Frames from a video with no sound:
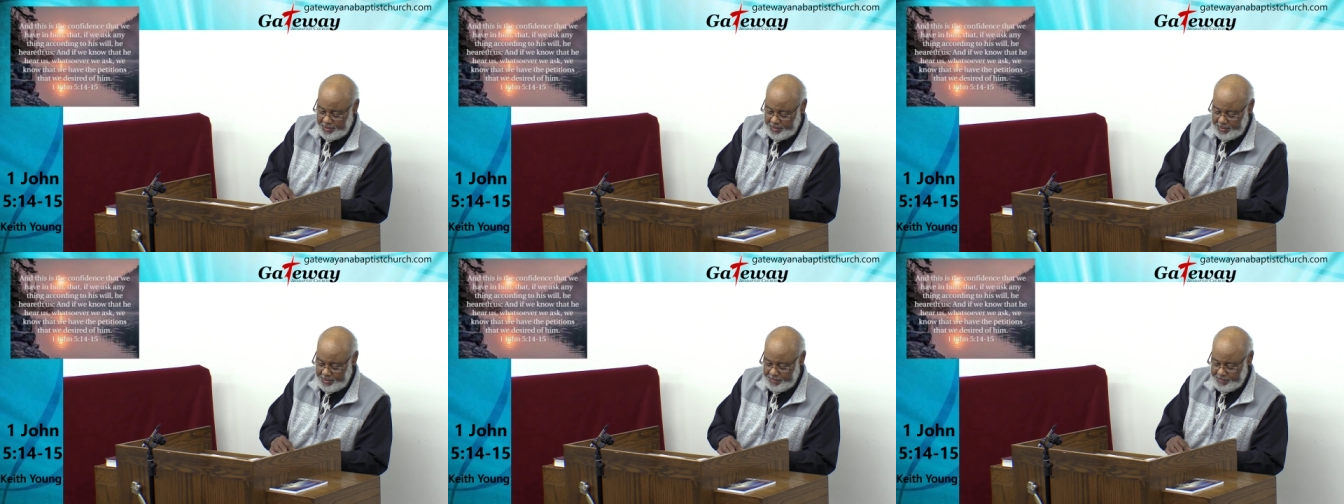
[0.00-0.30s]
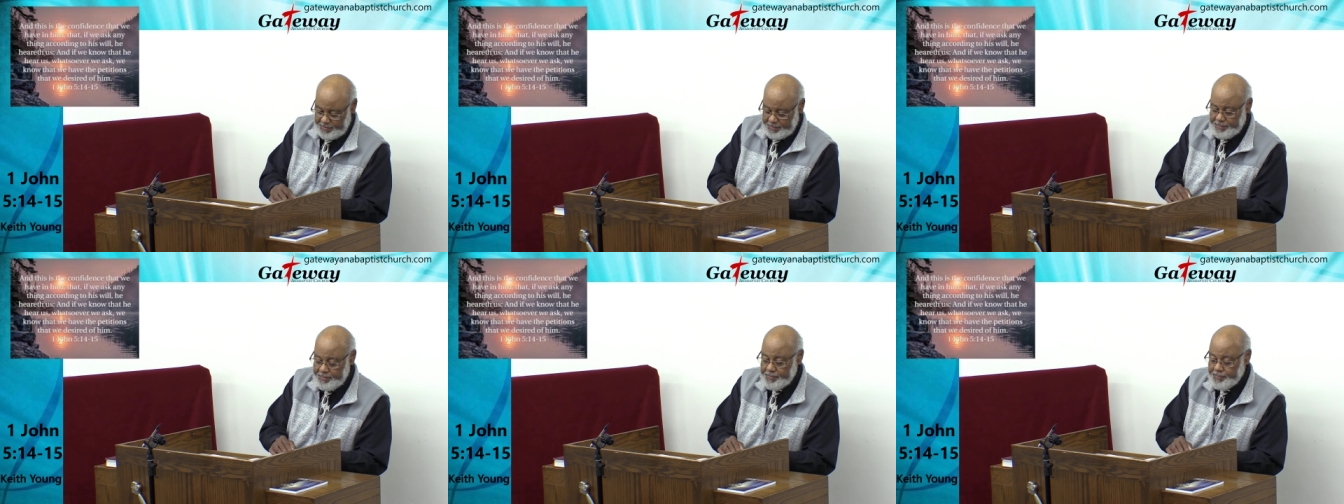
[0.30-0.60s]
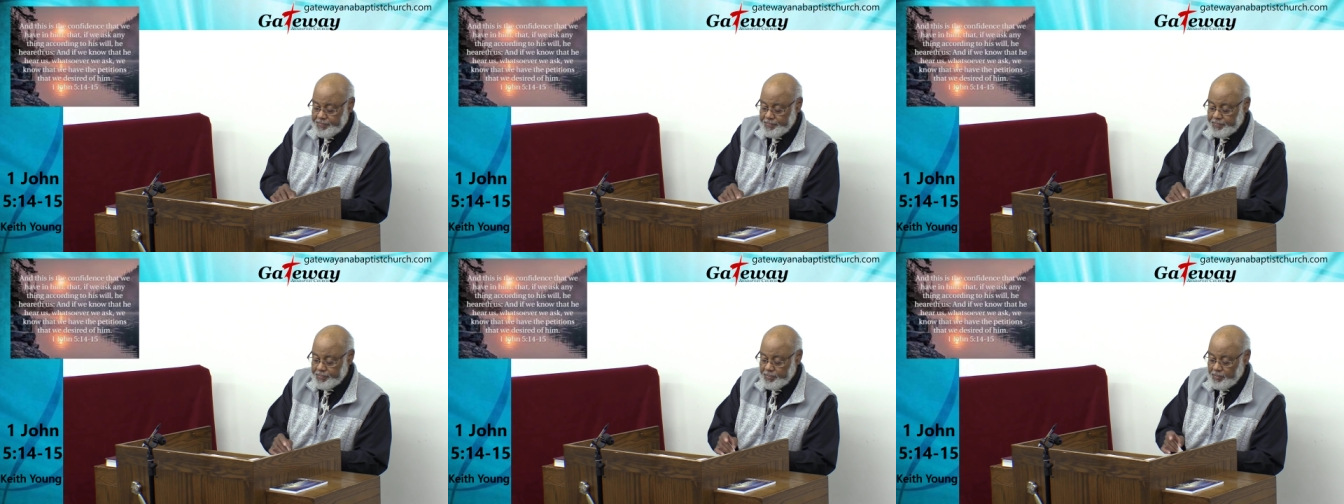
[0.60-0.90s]
Uh,
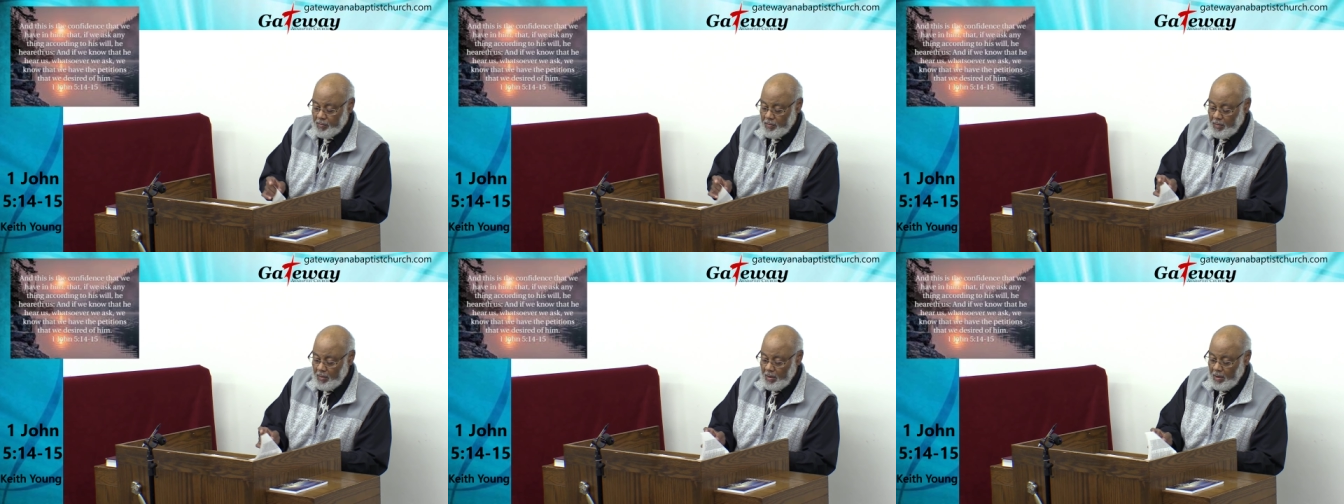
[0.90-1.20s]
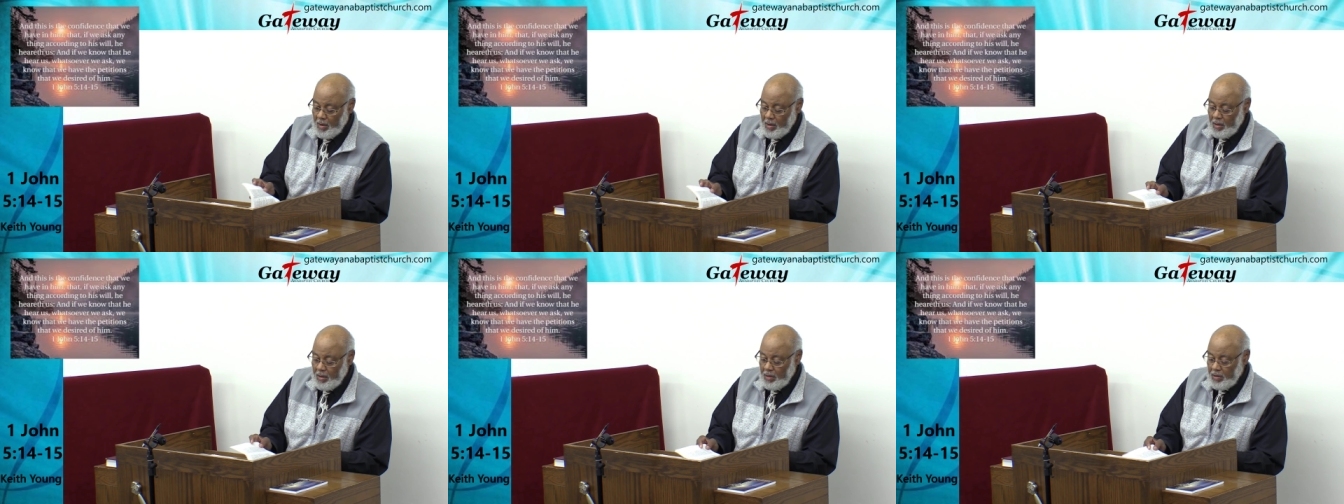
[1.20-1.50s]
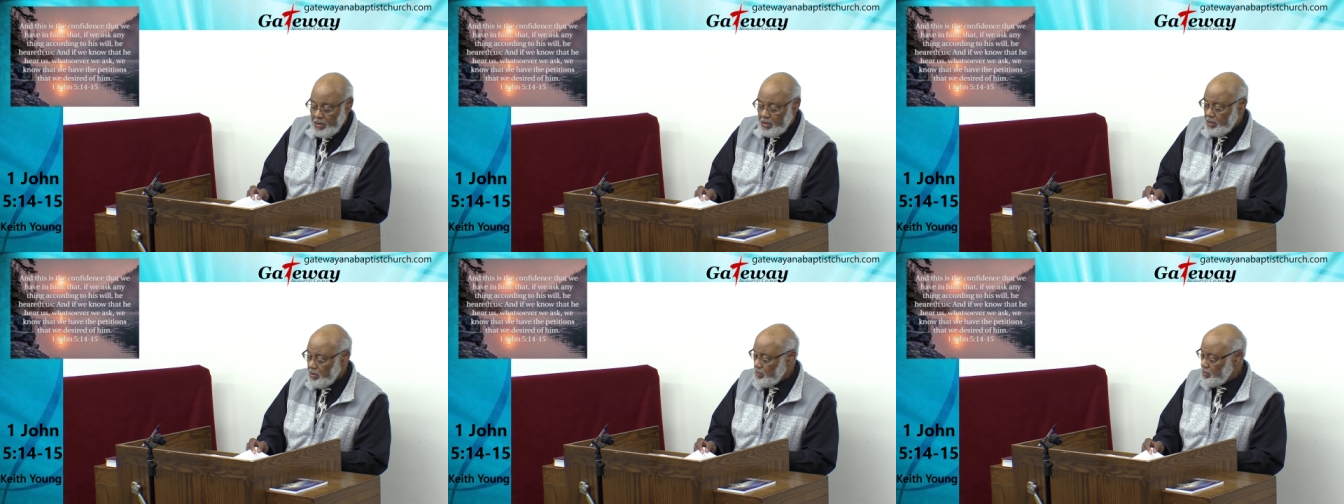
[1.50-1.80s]

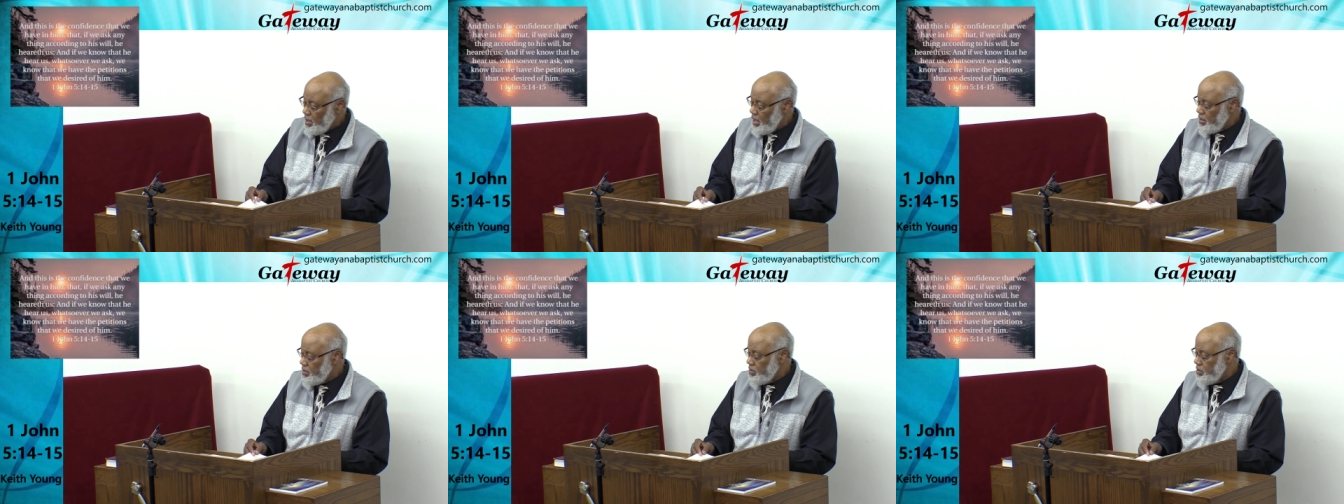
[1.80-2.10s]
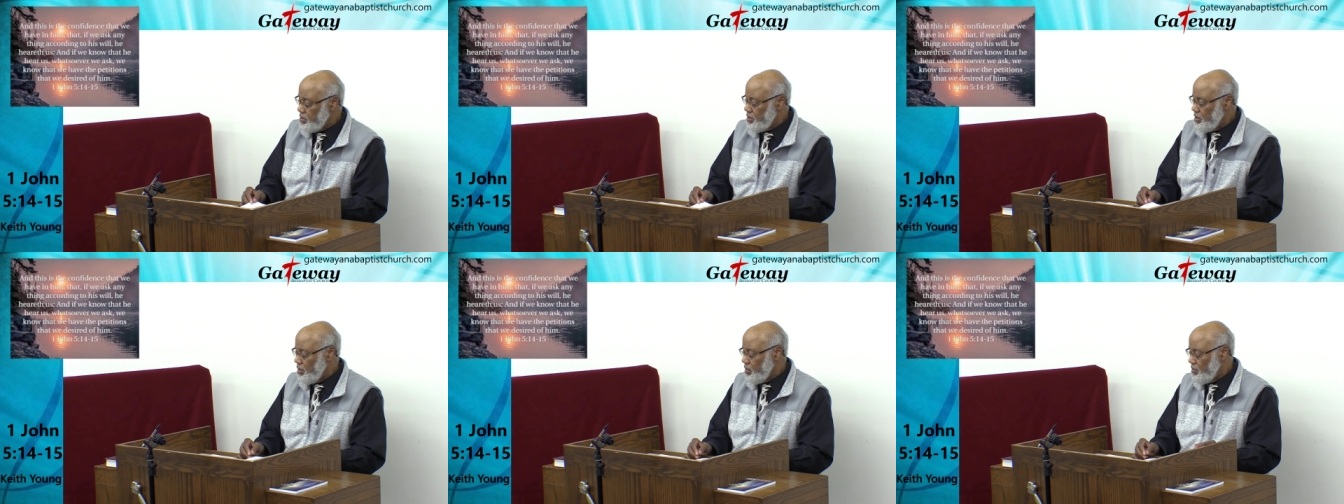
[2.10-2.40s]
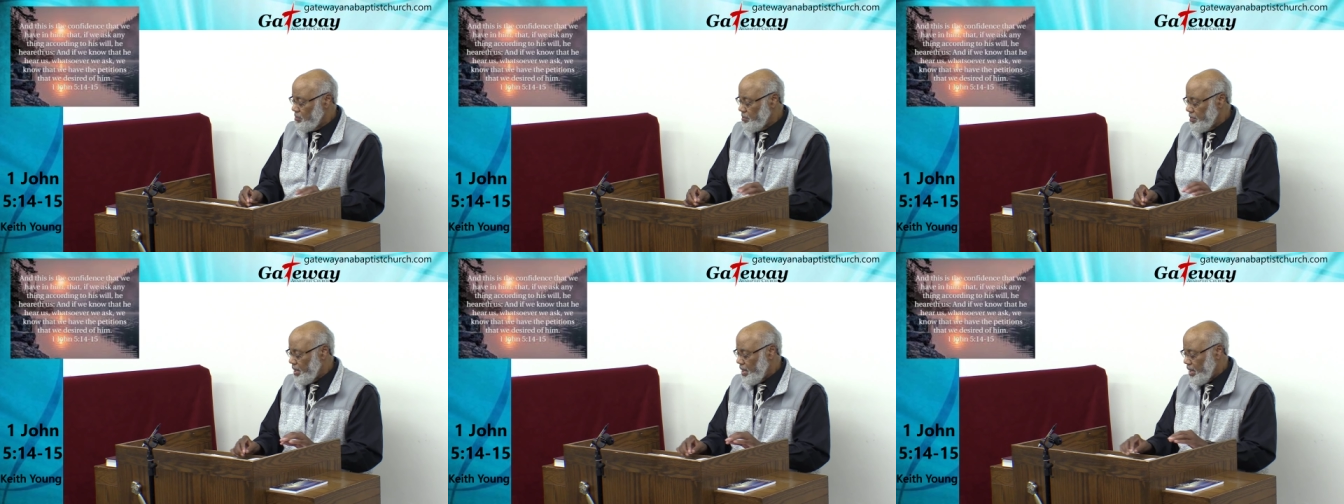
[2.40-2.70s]
you know, not
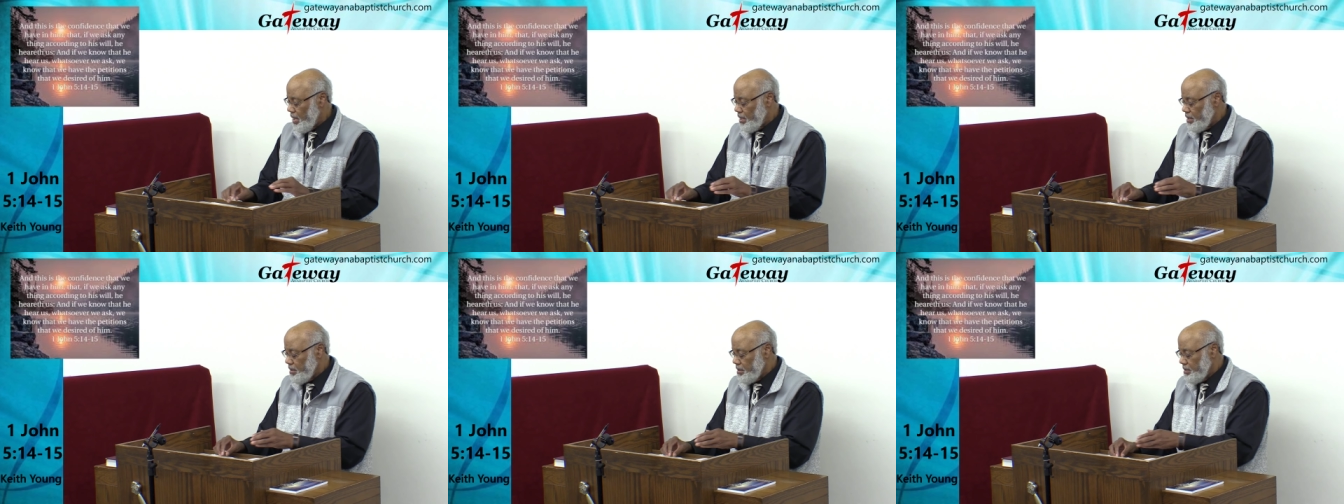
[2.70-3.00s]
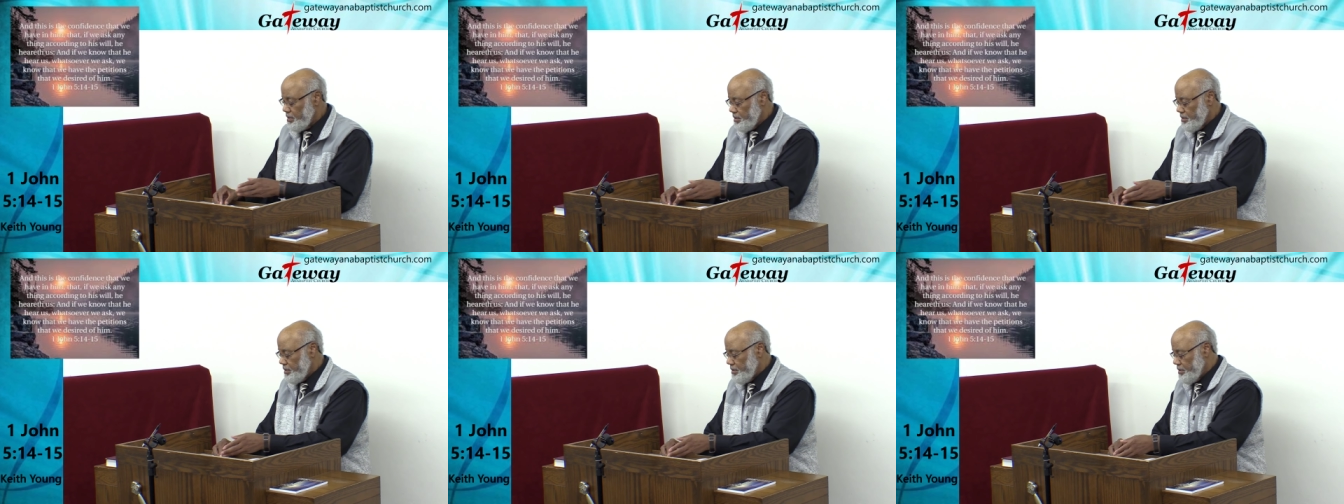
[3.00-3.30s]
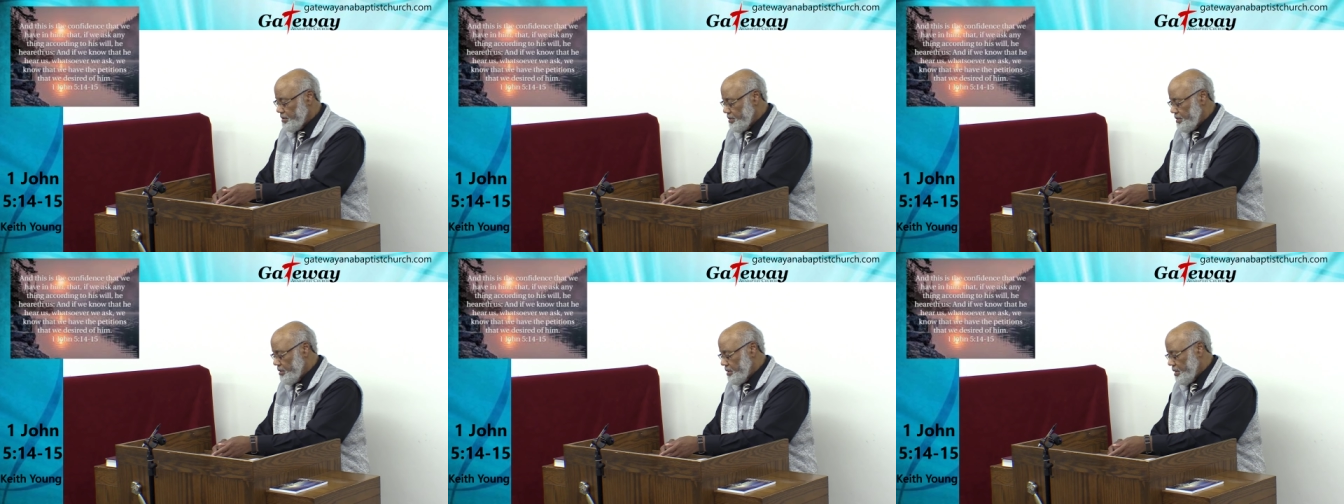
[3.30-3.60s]
turn back.
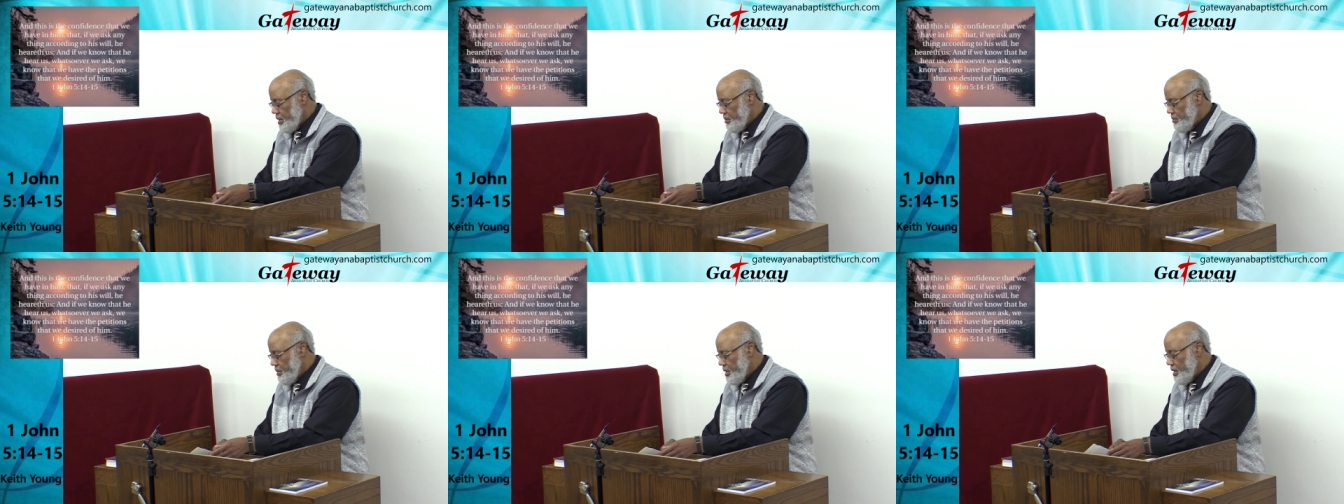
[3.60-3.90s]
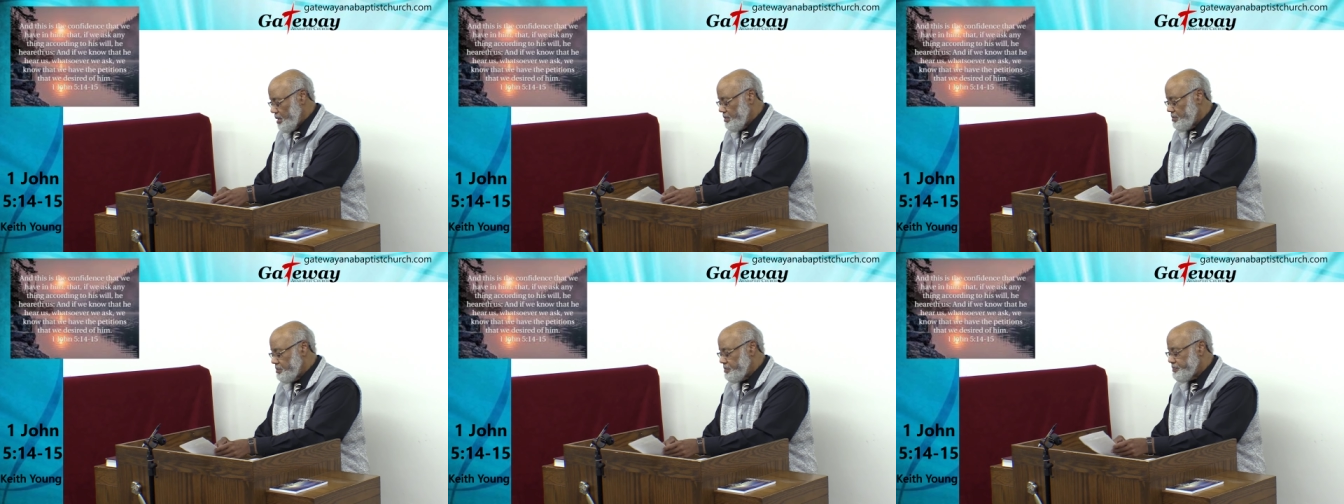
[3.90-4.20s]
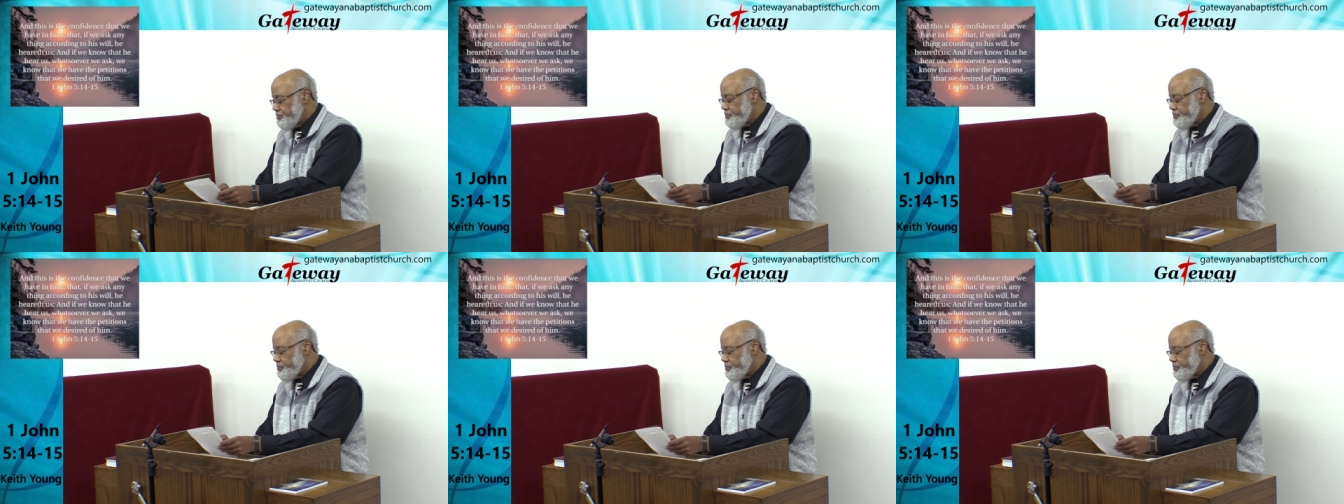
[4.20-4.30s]
Amen. Amen.